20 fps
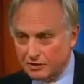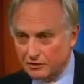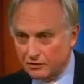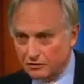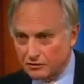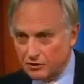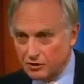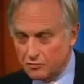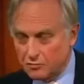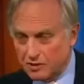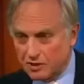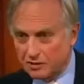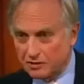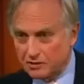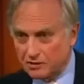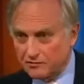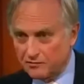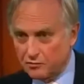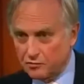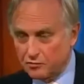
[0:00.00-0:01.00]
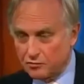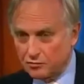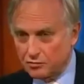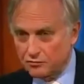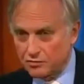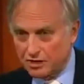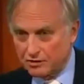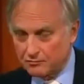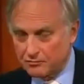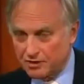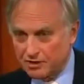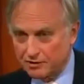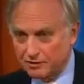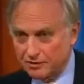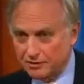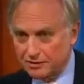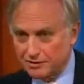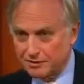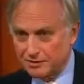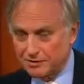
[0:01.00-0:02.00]
got two parents, four
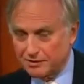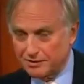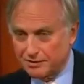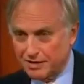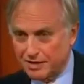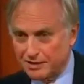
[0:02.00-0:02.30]
grandparents,